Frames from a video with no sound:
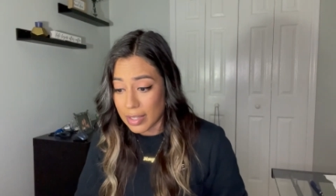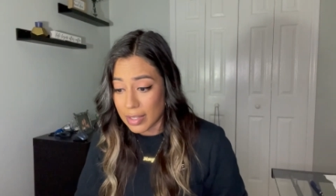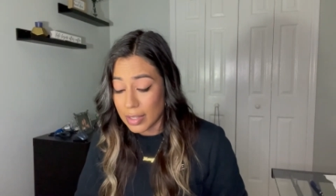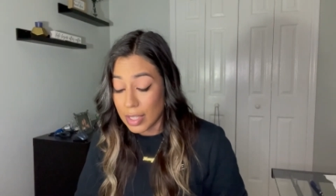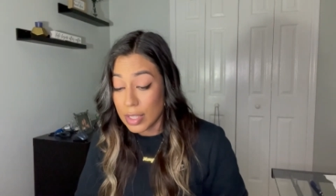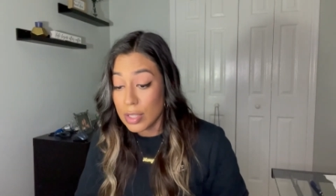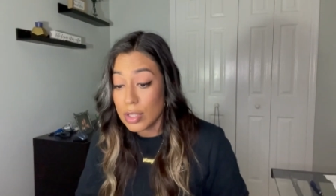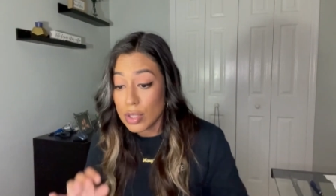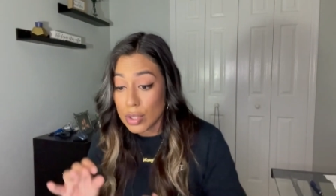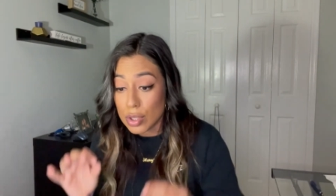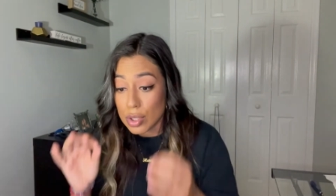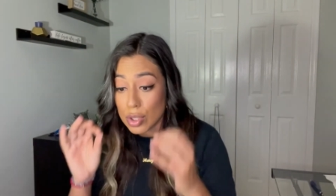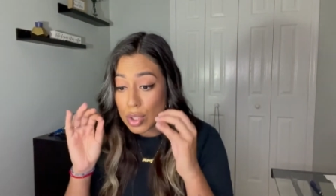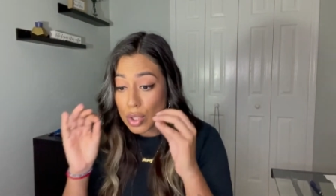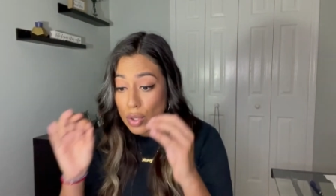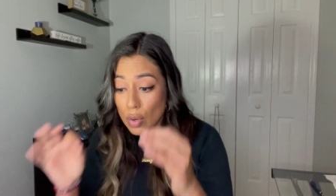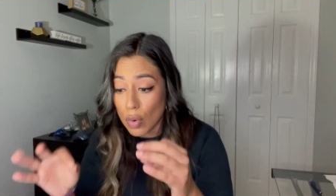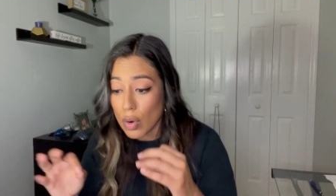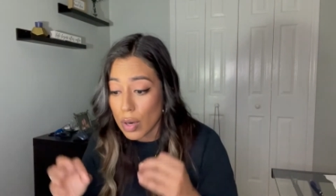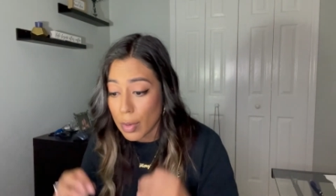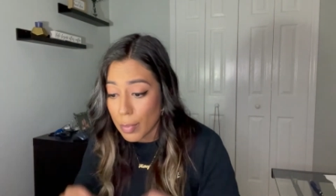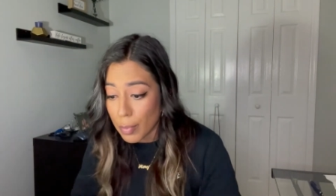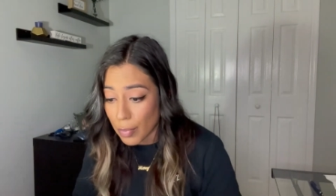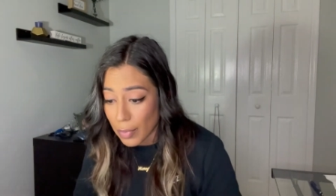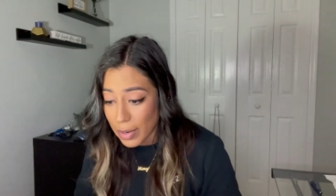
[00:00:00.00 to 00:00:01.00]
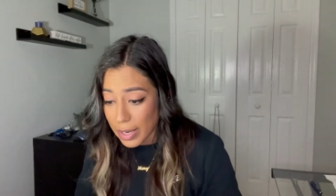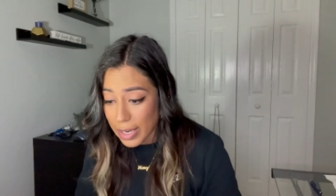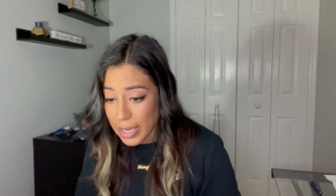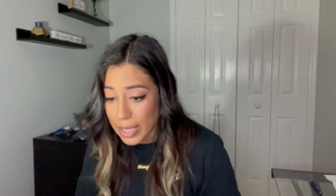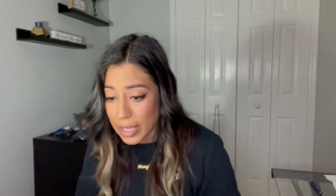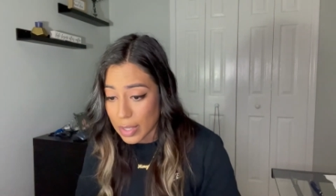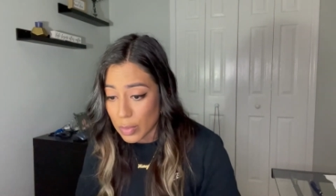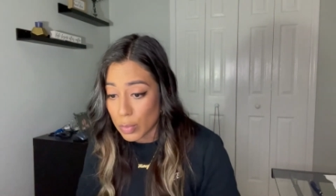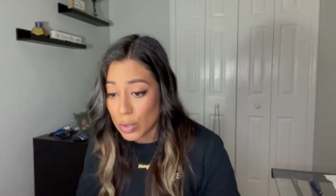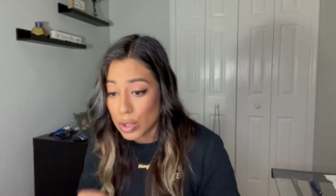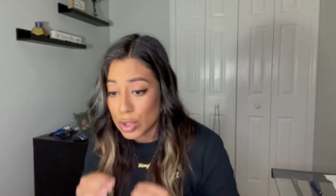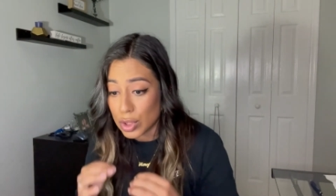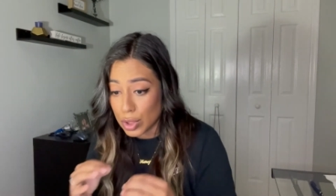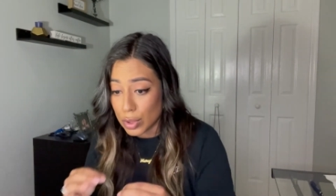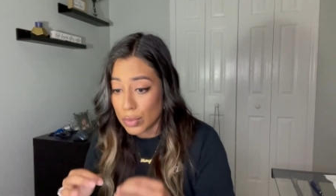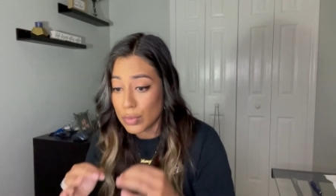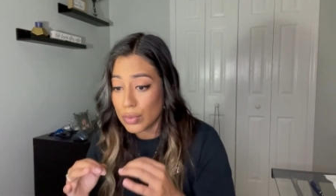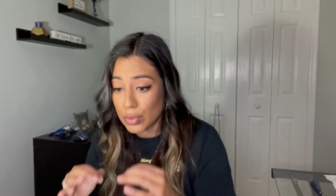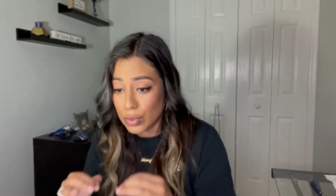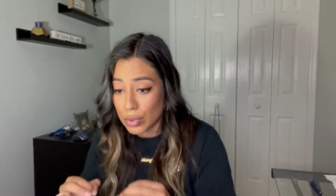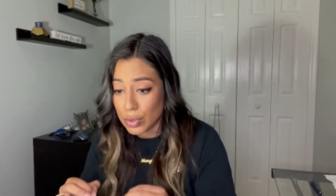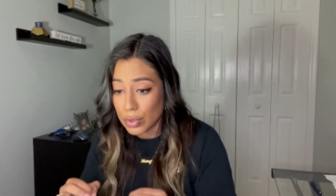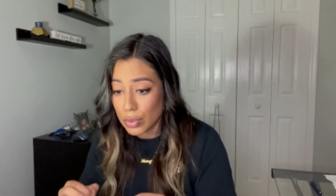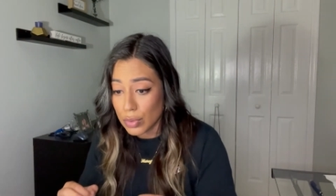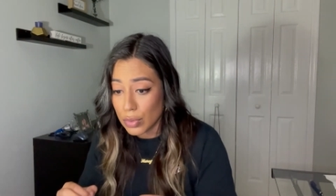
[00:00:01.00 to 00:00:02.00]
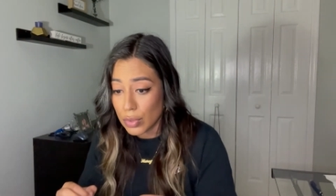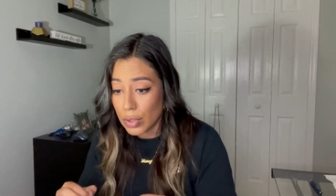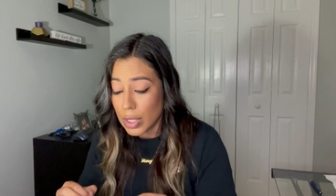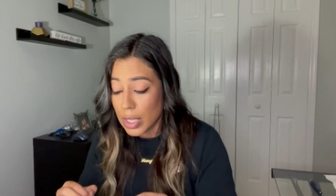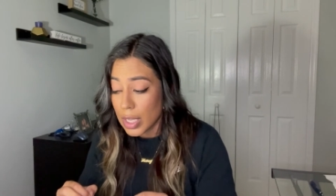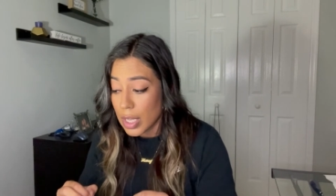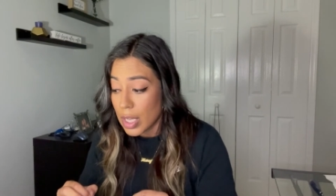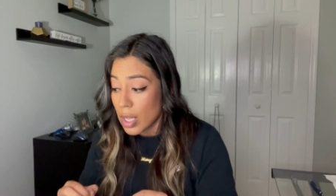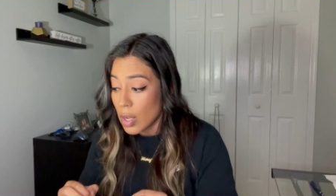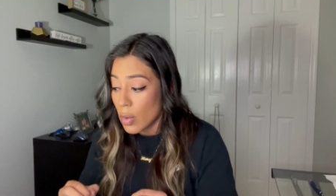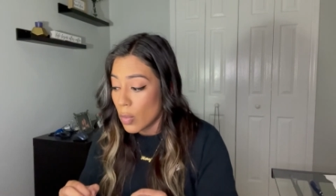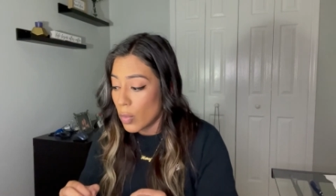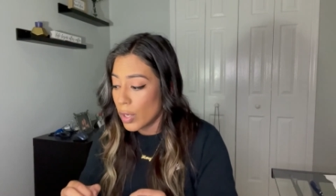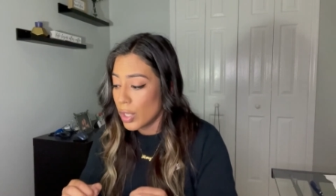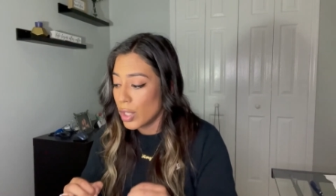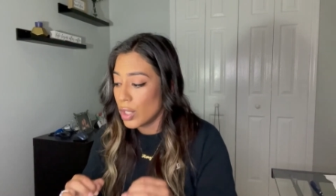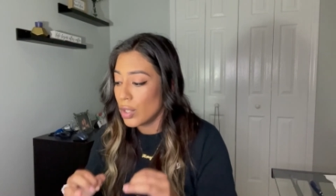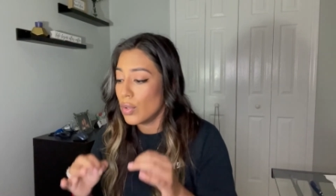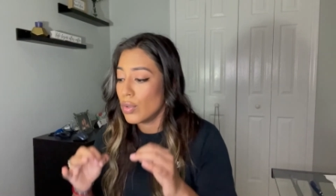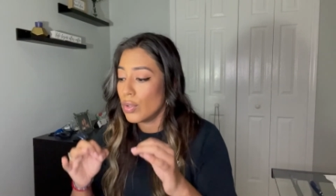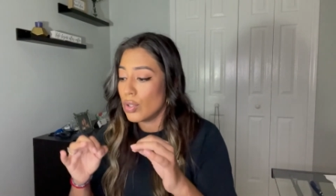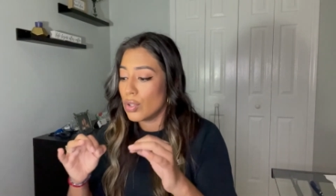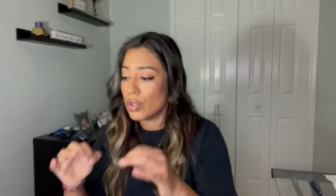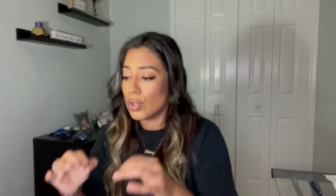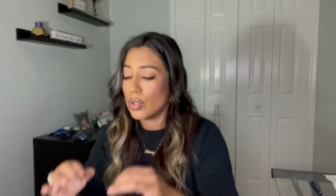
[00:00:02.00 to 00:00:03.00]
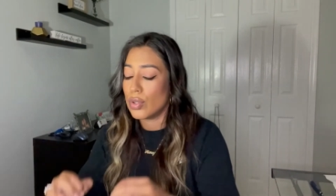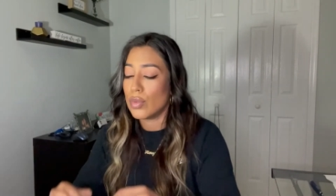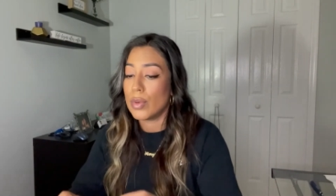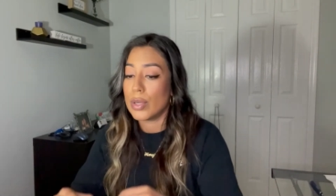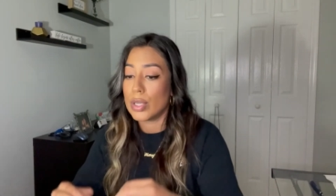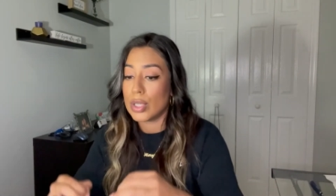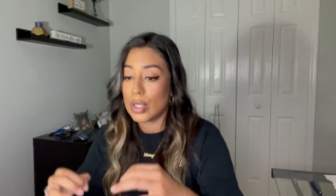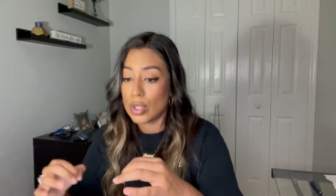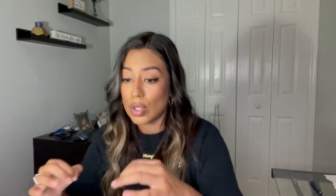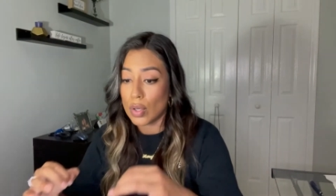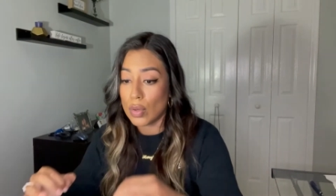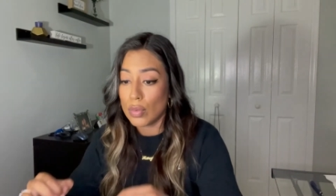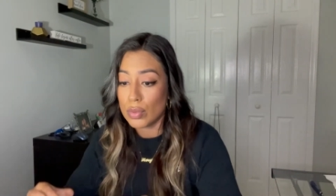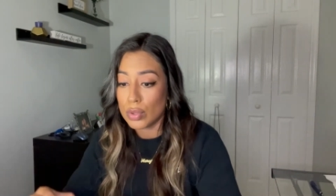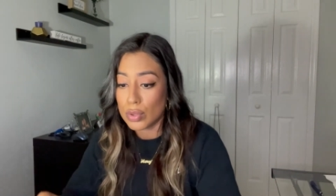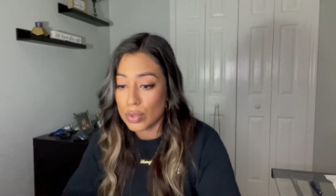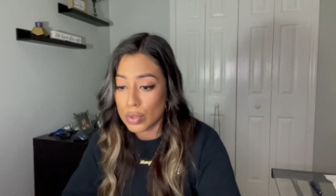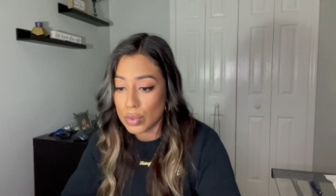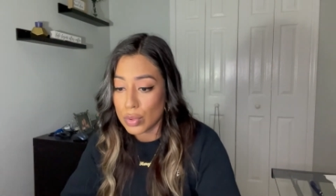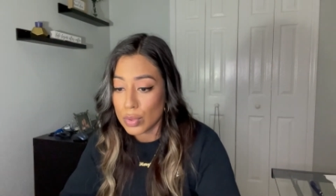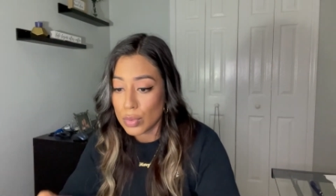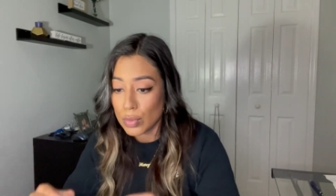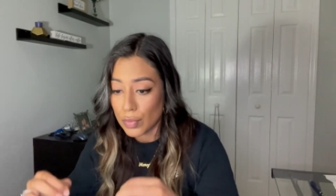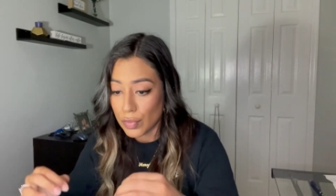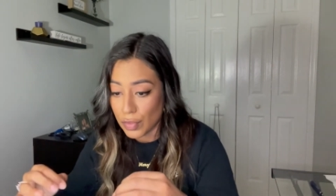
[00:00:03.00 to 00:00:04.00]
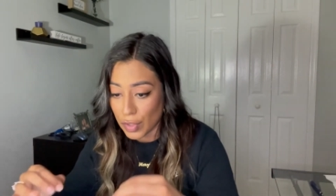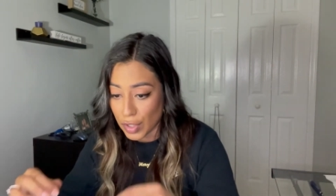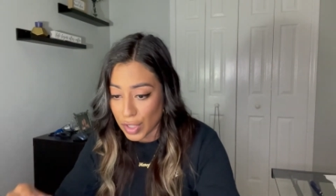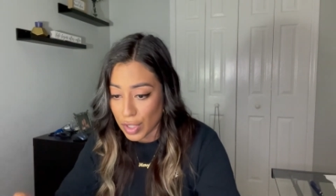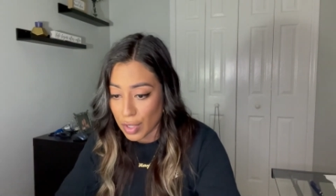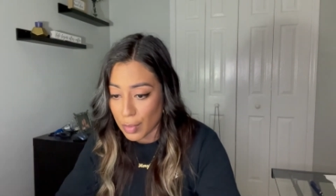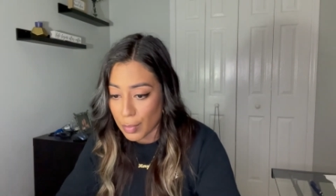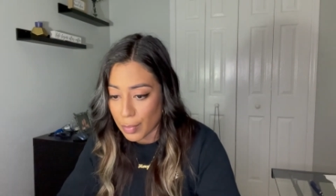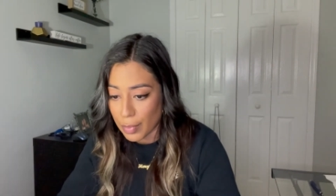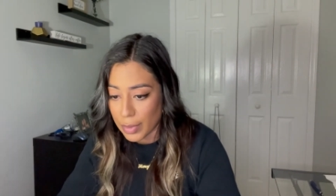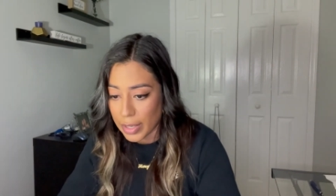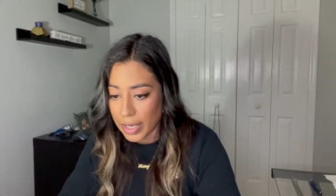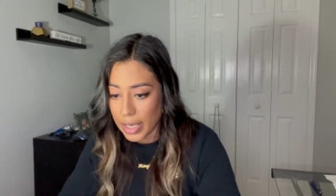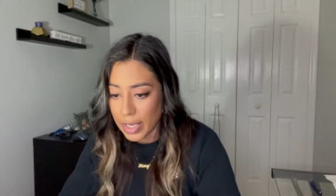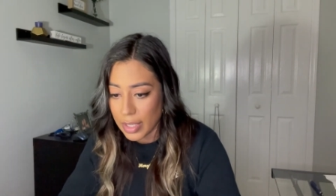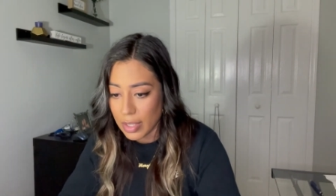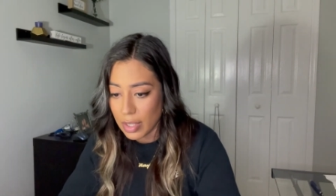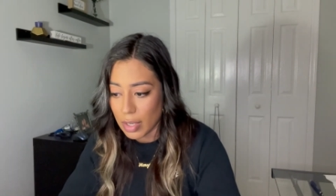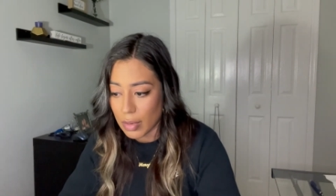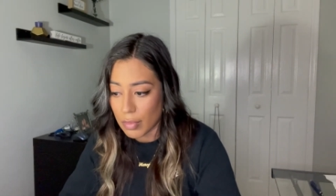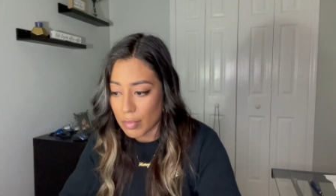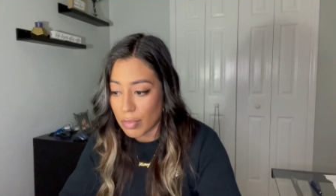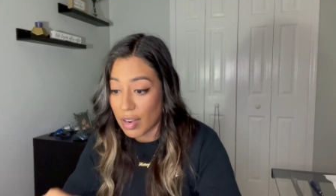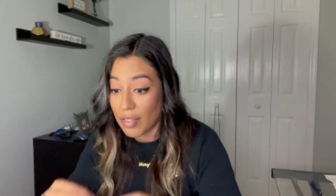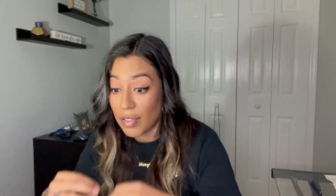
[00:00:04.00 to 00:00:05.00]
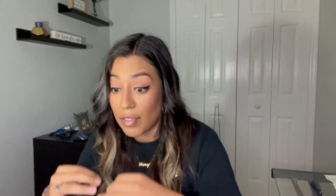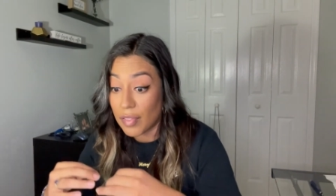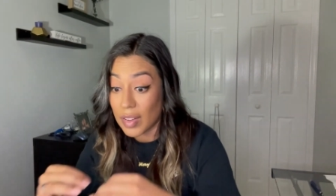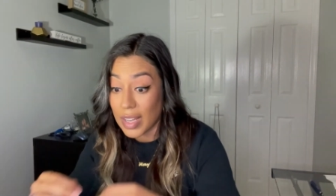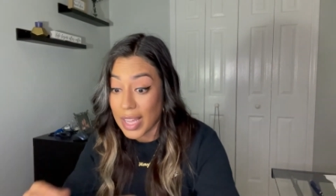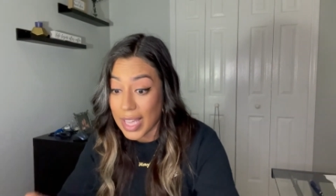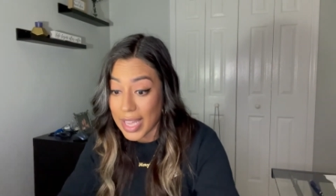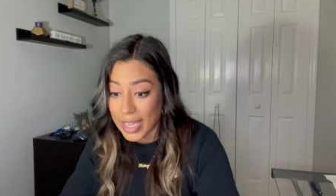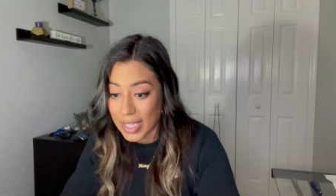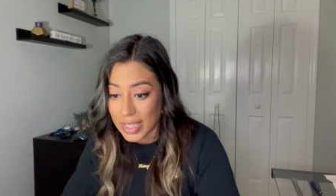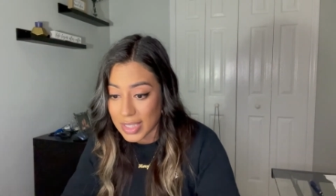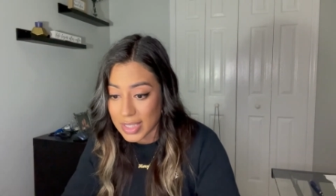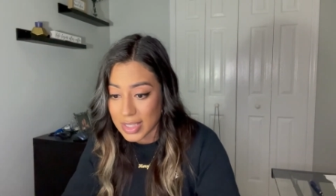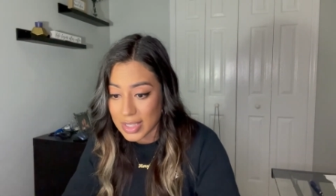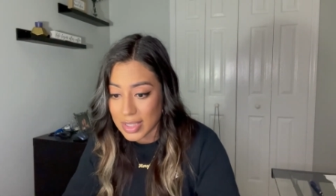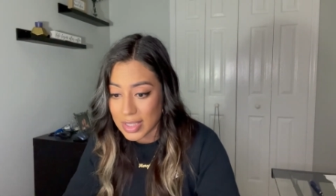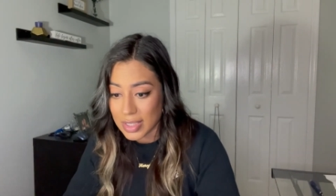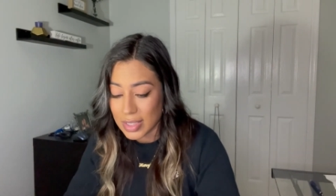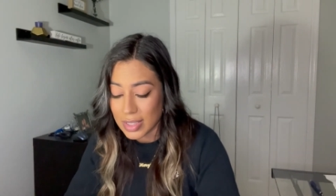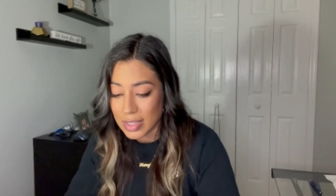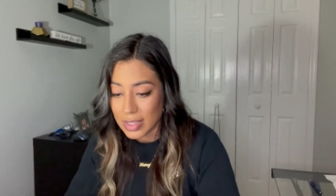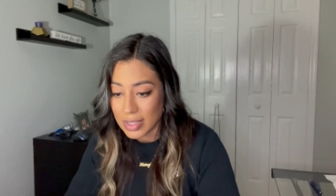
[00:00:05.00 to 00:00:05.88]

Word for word: This is your brand. What you do, what you do and don't do for your brand reflects.